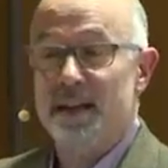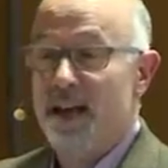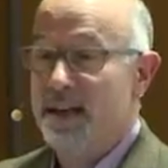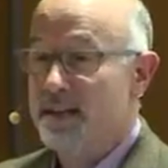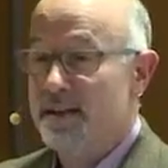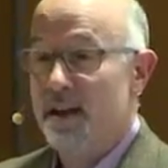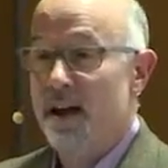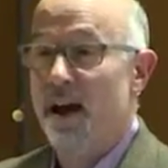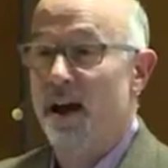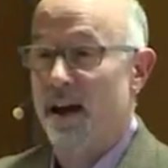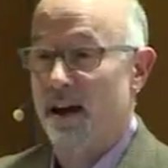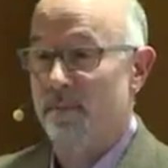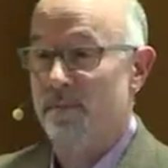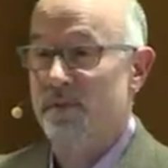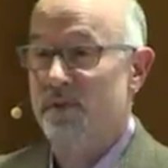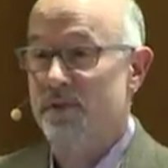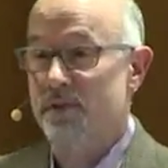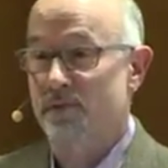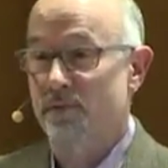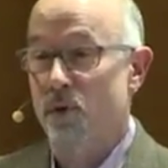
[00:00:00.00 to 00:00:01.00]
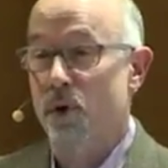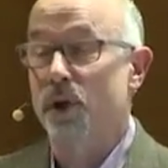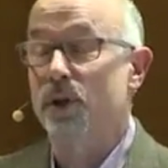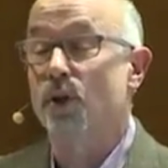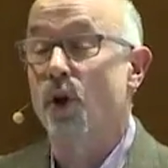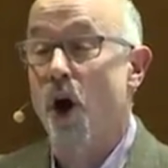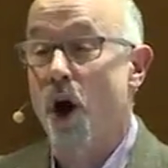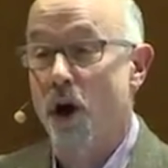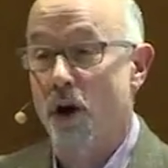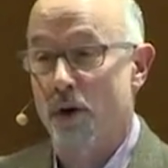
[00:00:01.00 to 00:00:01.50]
10 times for a
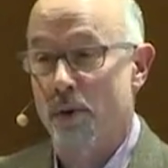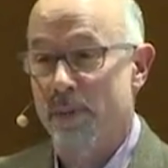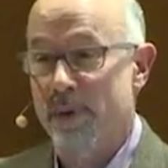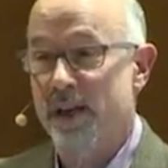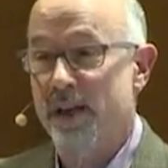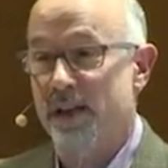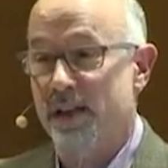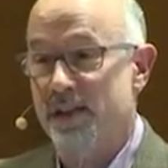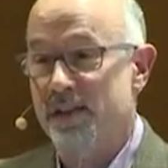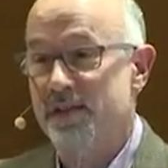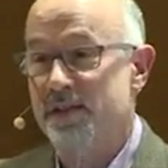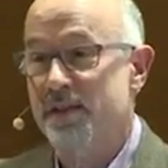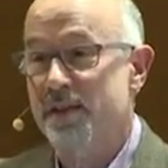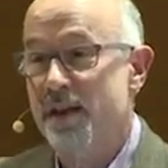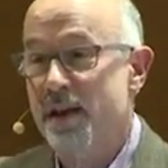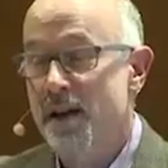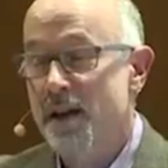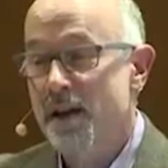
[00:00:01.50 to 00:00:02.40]
longer piece.